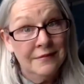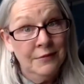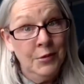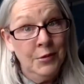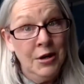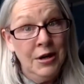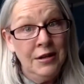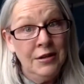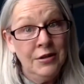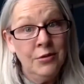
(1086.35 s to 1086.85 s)

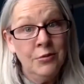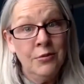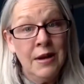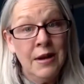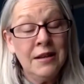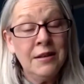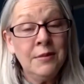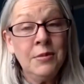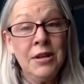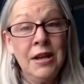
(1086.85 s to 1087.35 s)
right? You
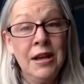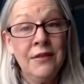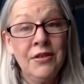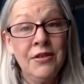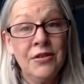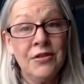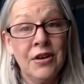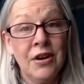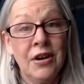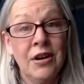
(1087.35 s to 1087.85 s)
randomly have a
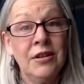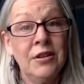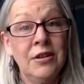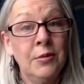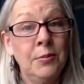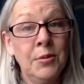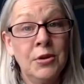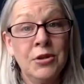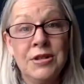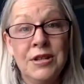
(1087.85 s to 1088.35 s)
thought, you'll
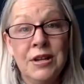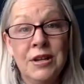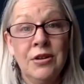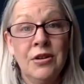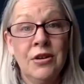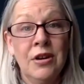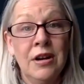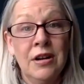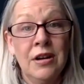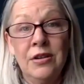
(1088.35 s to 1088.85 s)
burst out
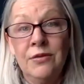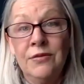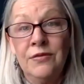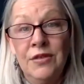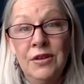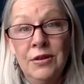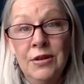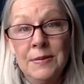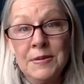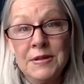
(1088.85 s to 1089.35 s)
crying, you'll
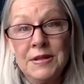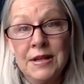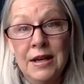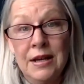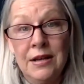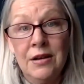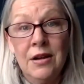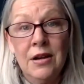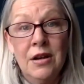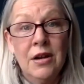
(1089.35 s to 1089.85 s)
feel
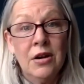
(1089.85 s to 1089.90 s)
upset,